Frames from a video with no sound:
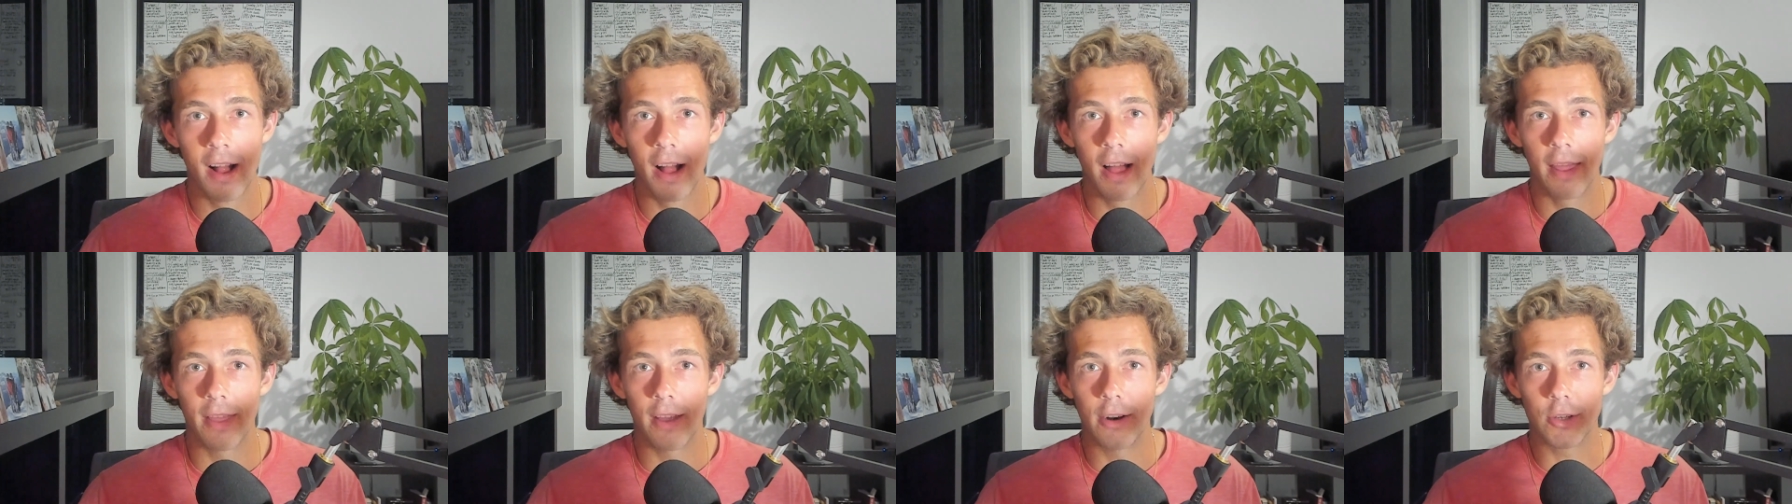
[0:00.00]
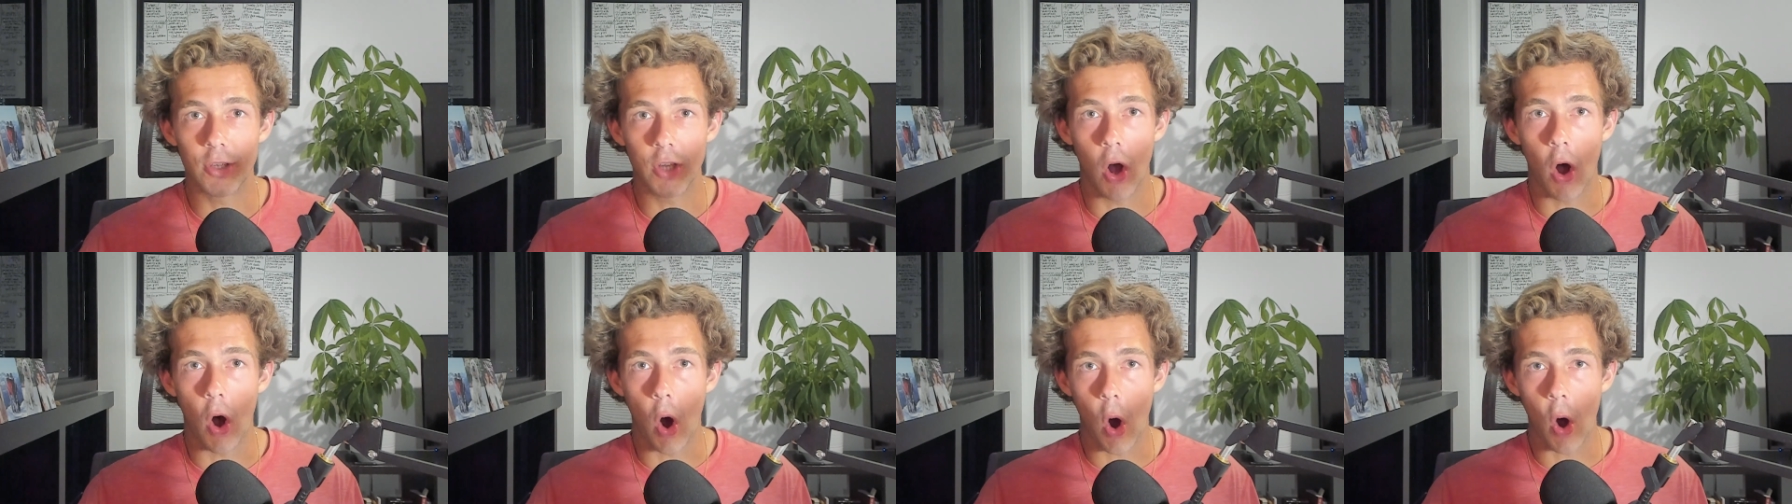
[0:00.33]
There's
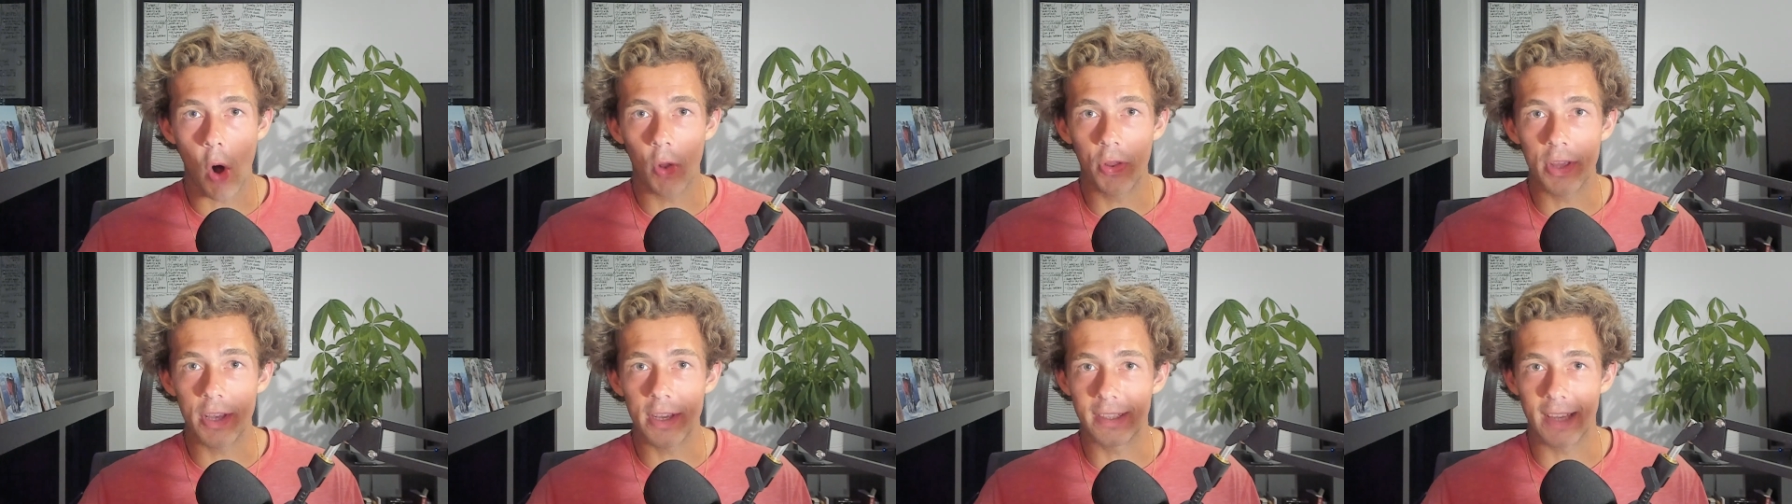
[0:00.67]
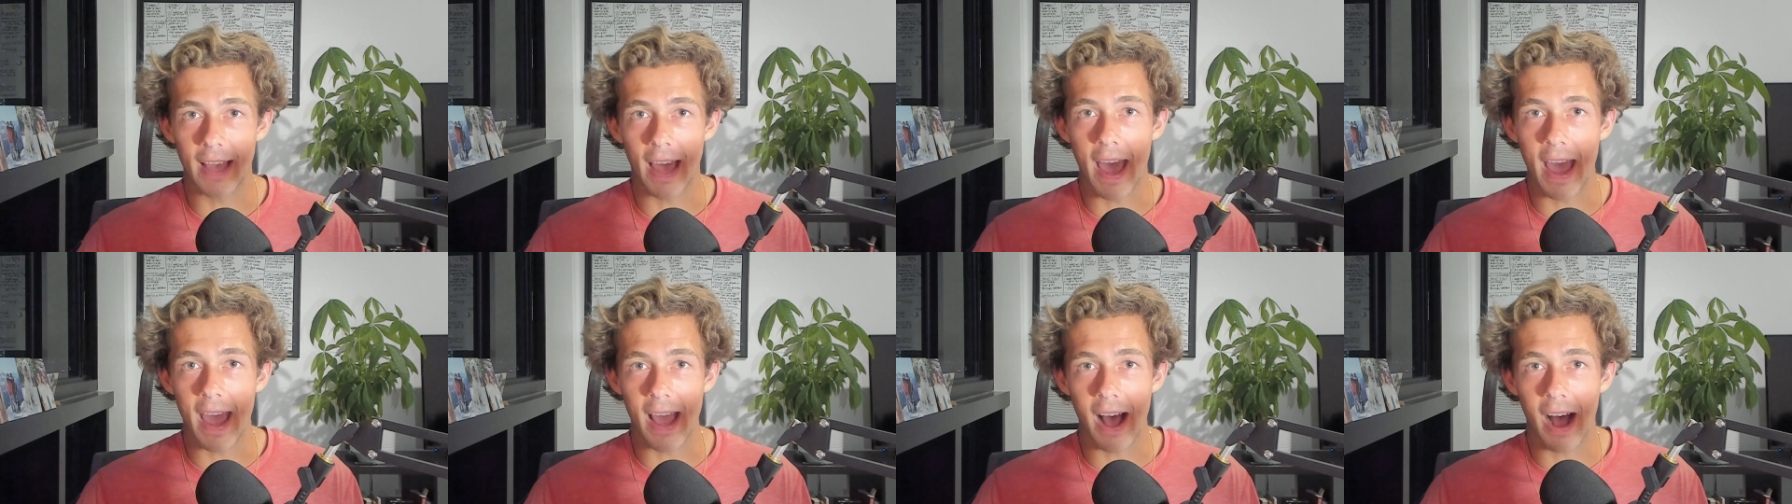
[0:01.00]
all these
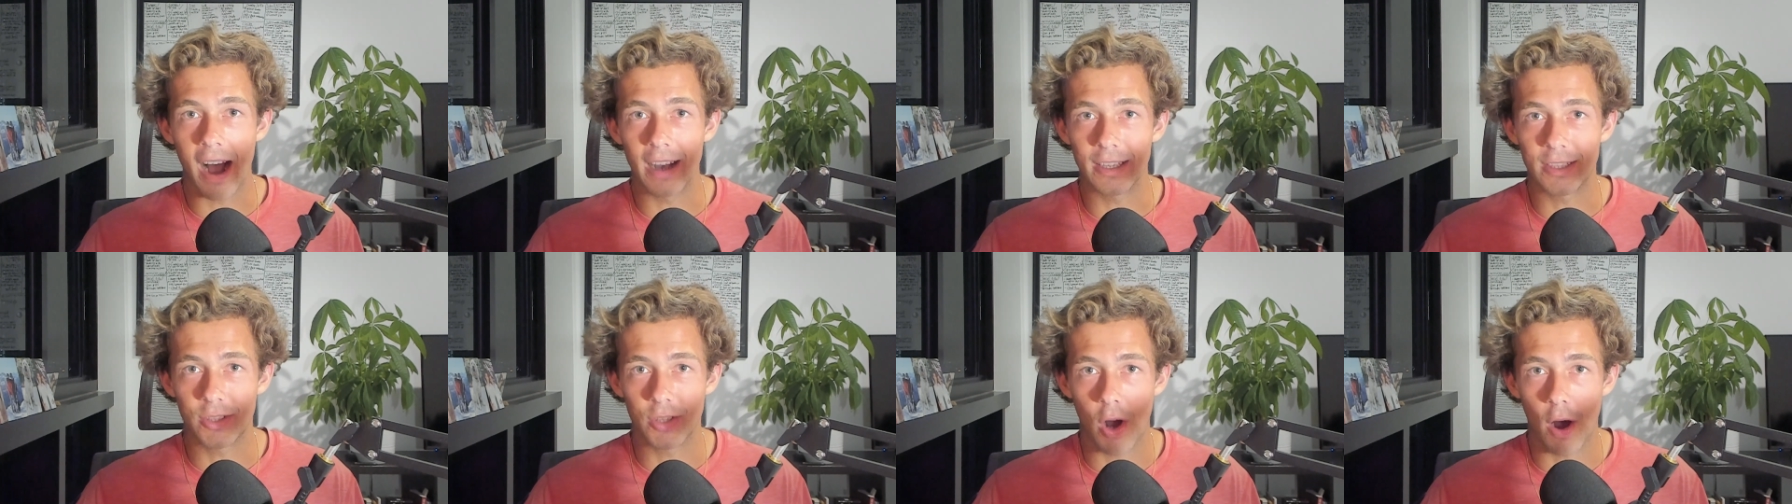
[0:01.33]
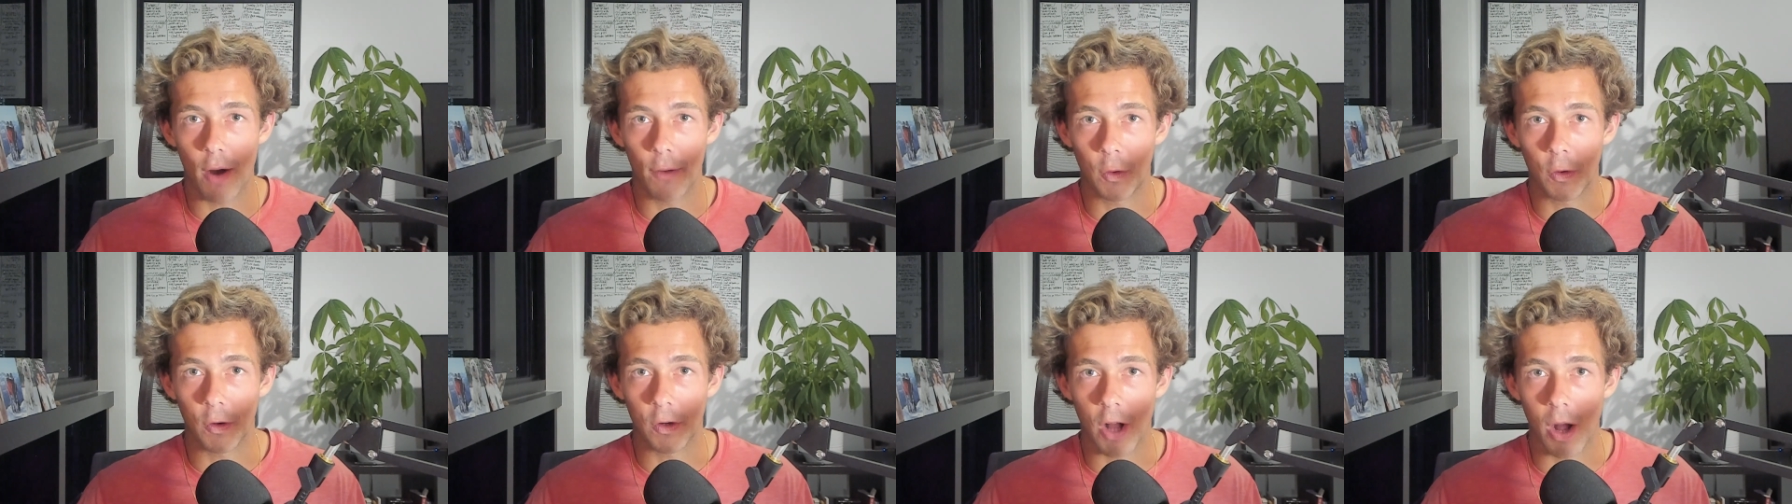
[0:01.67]
AI
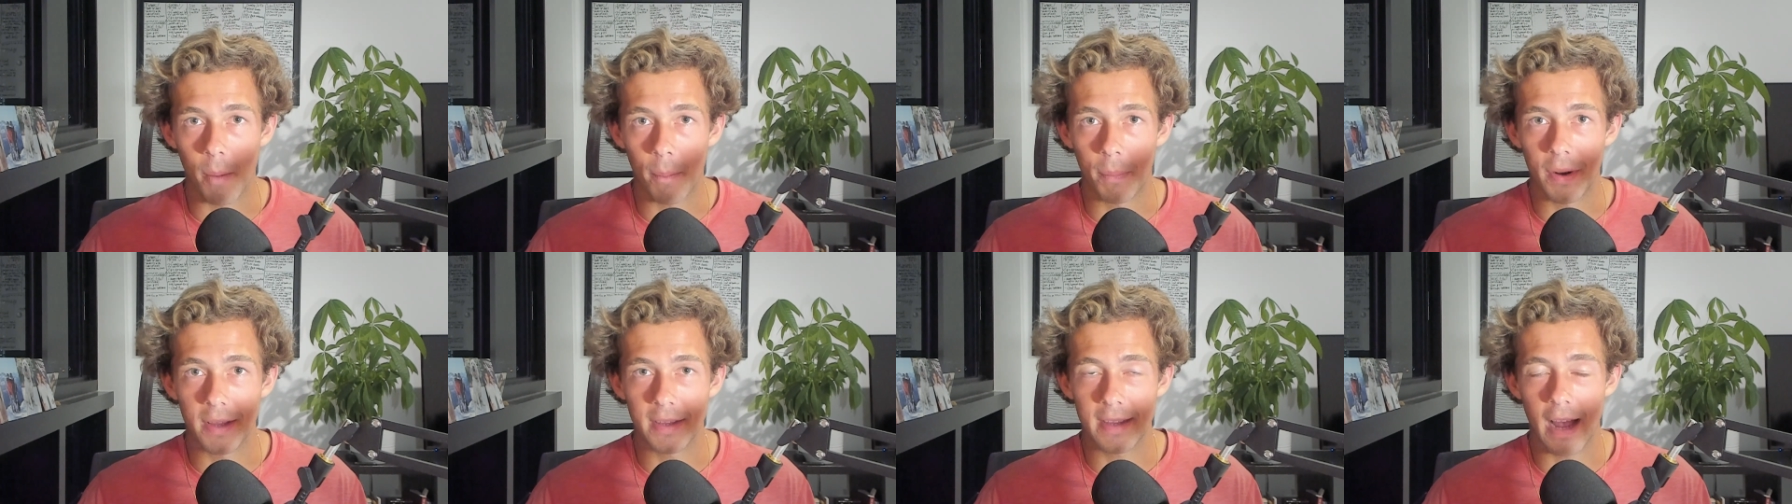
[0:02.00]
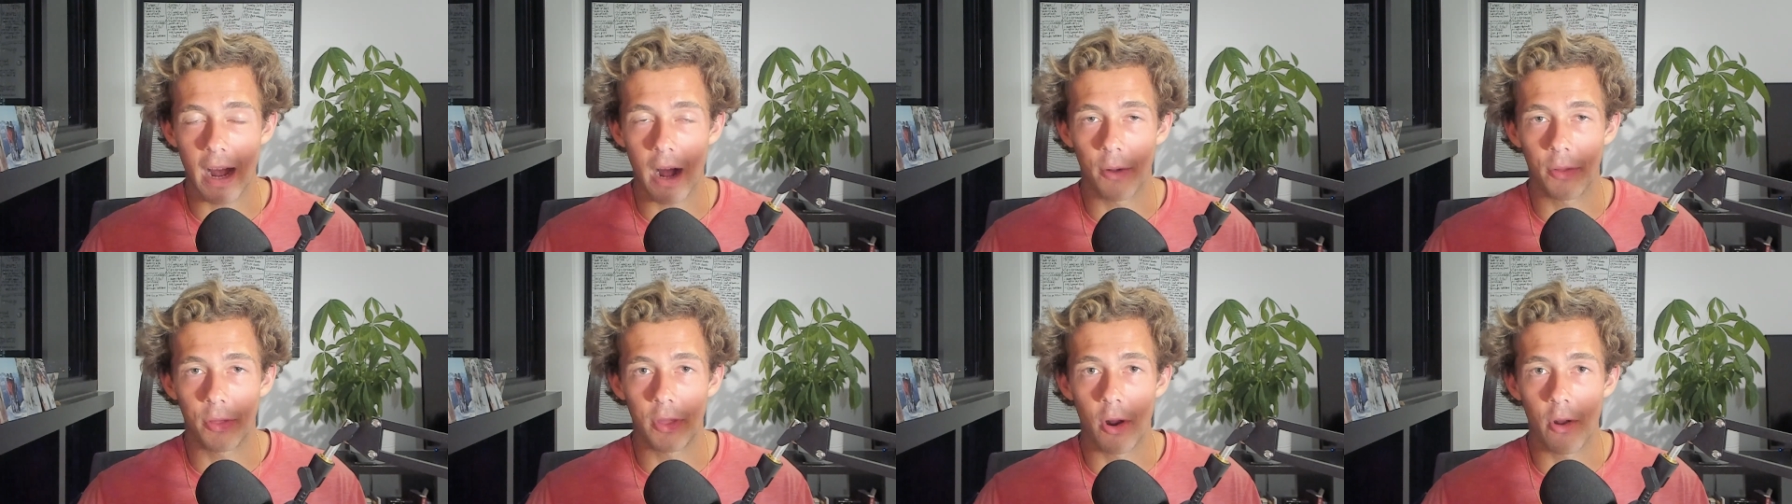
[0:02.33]
software companies
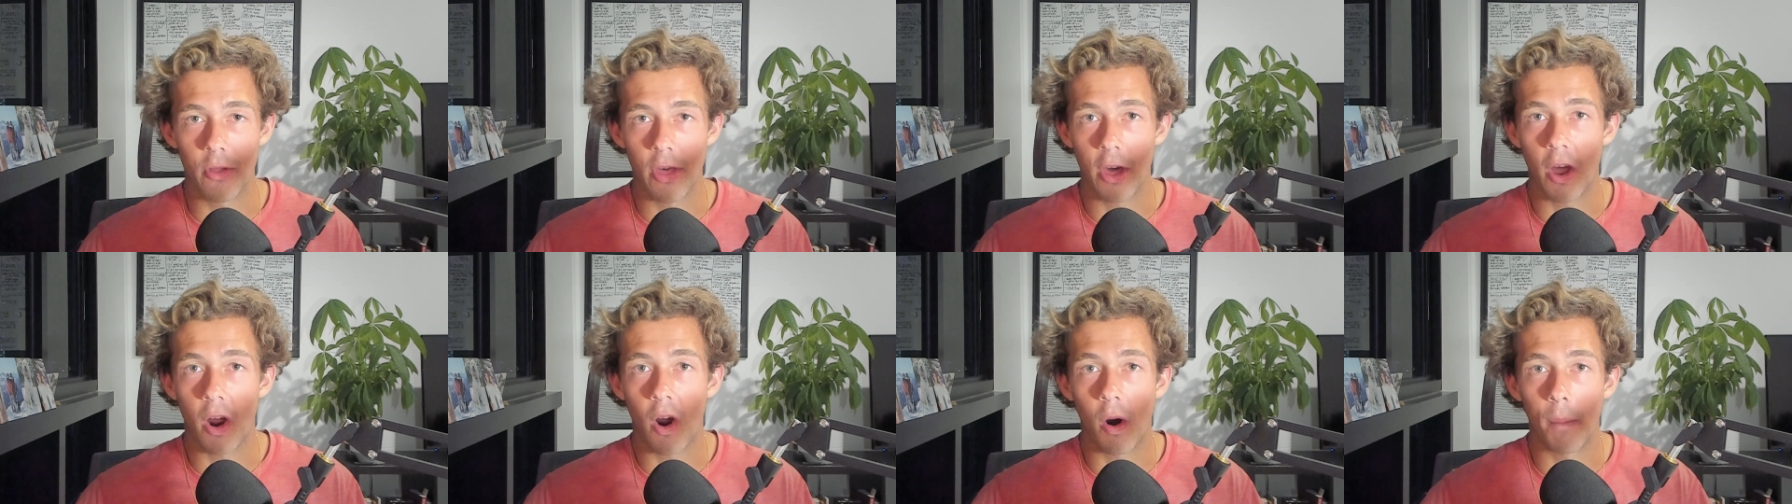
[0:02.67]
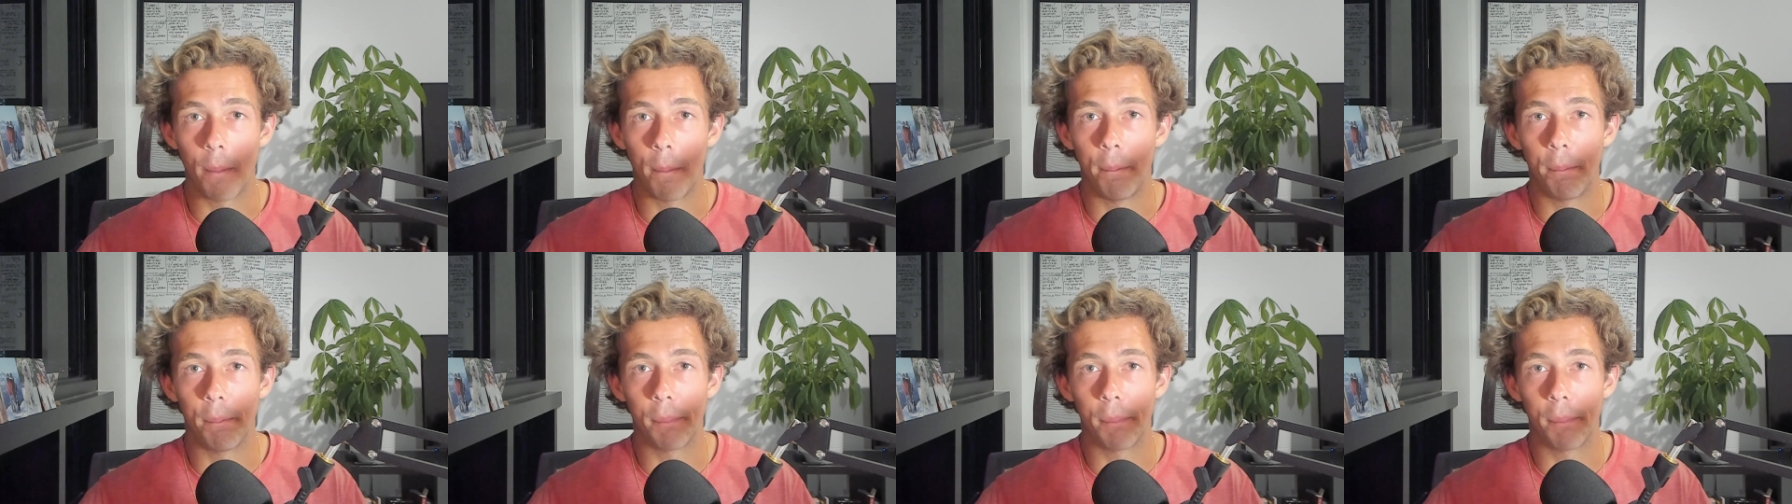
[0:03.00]
out there that are